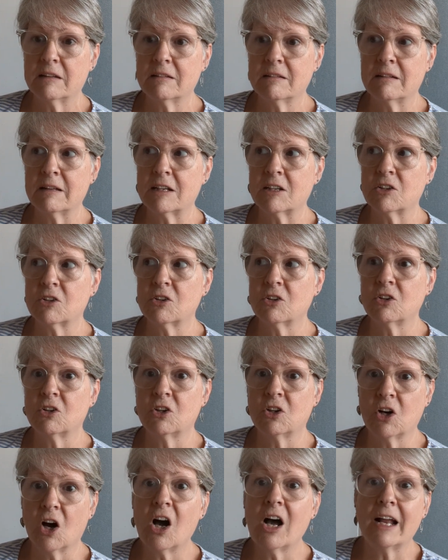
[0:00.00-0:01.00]
that
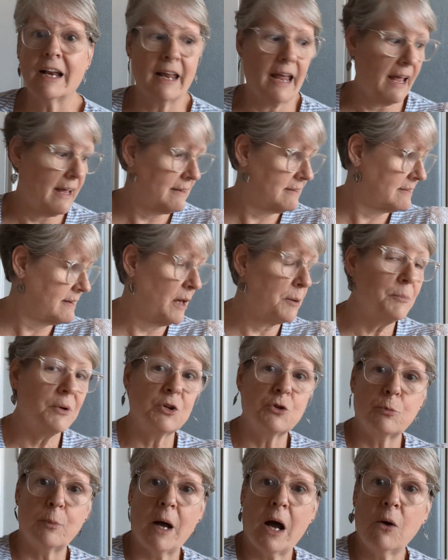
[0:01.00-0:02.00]
God has that
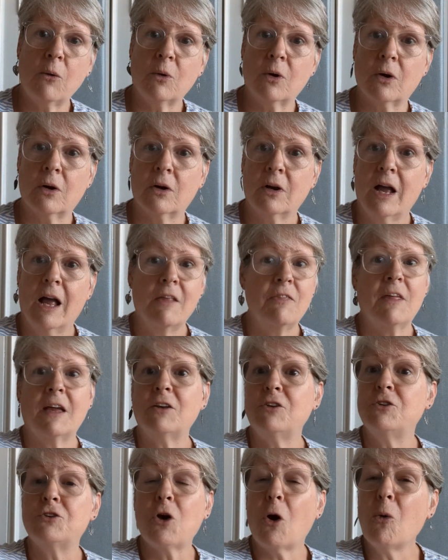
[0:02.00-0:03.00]
much power. They
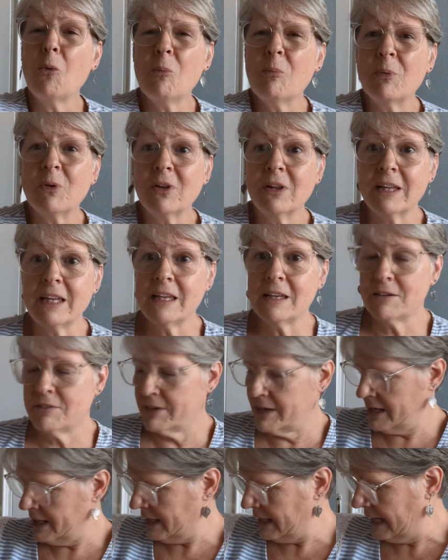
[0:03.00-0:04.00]
don't believe
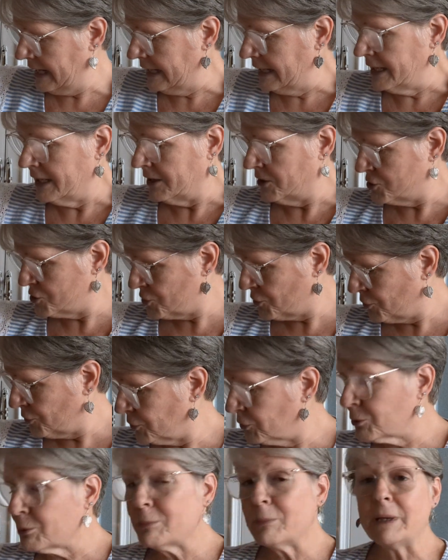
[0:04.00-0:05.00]
in an
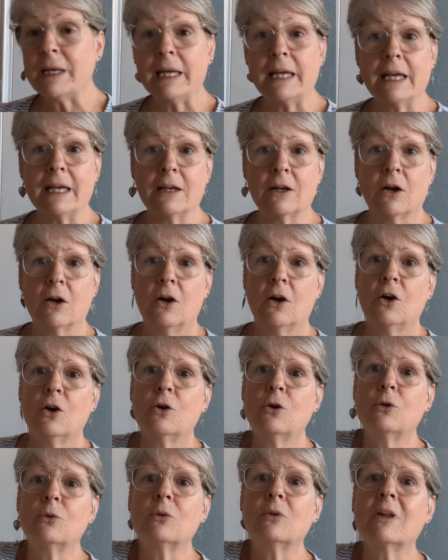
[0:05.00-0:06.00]
eternal being
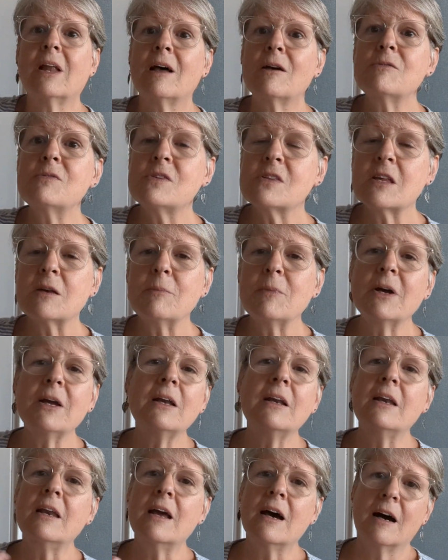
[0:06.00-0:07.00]
who loves them
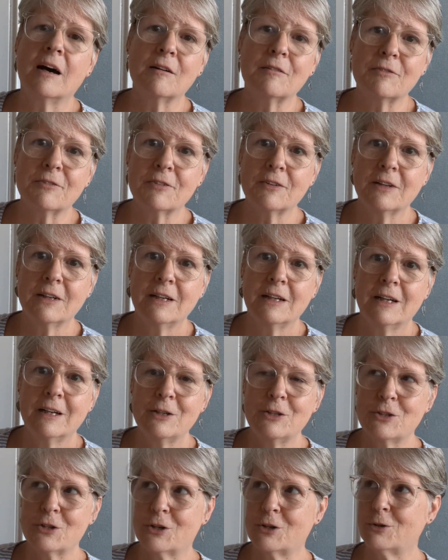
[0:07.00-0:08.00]
enough
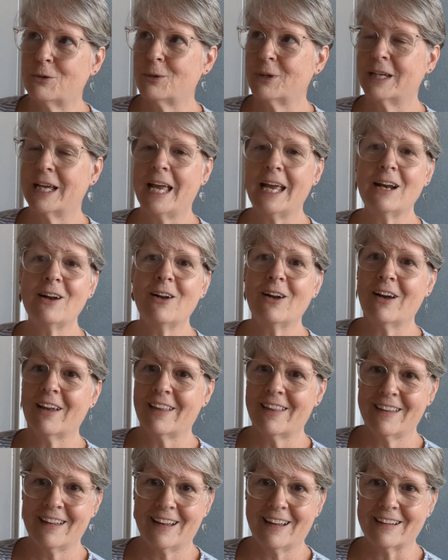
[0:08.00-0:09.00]
to create all
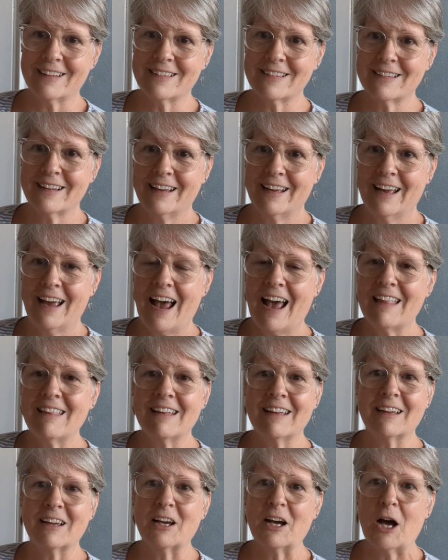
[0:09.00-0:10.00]
of this and
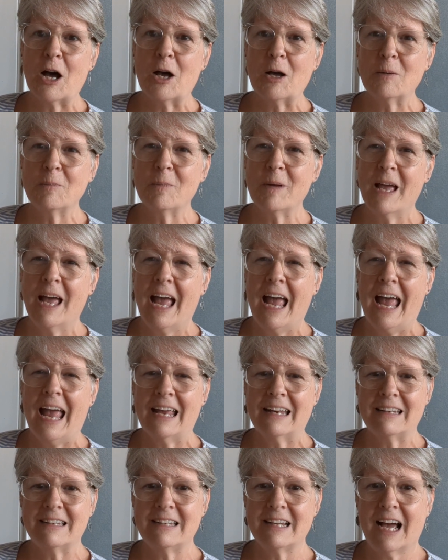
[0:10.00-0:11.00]
then come
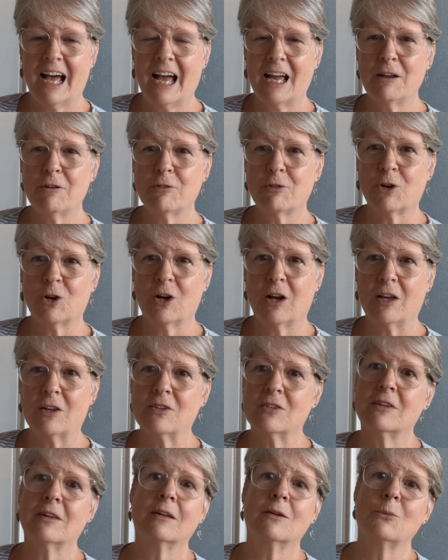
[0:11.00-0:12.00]
and die for us
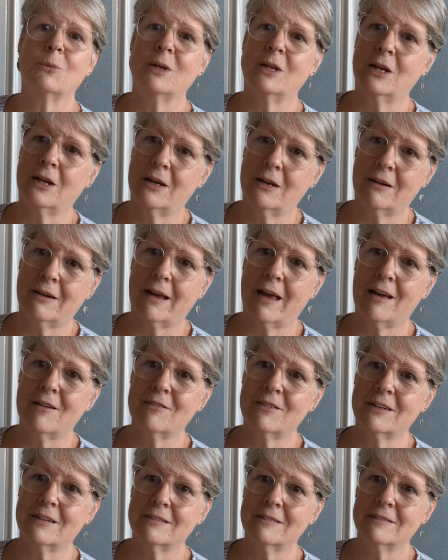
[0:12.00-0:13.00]
so that we could go to
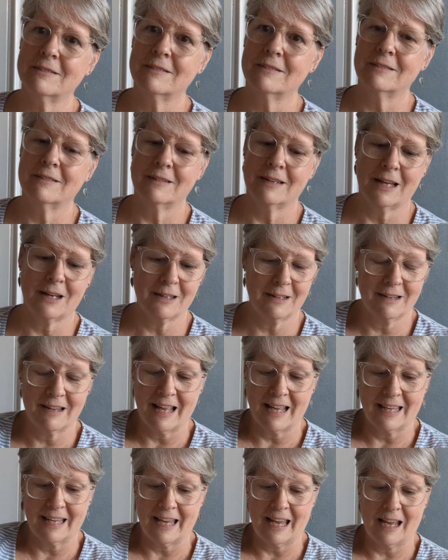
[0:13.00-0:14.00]
heaven.
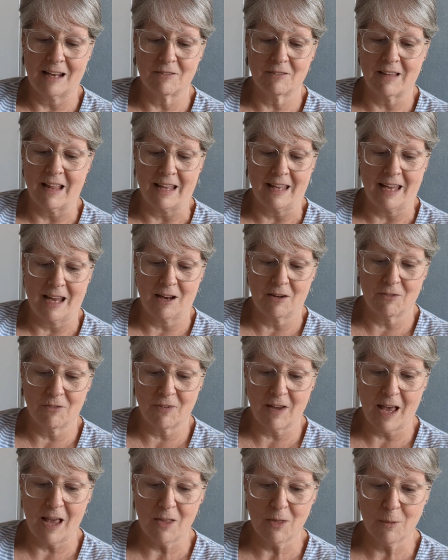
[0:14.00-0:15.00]
They can't
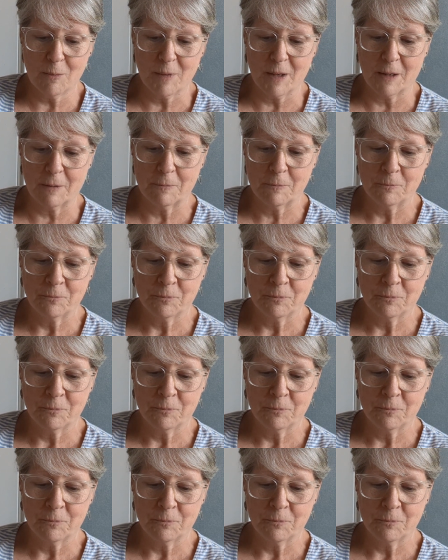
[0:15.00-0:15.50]
fathom it.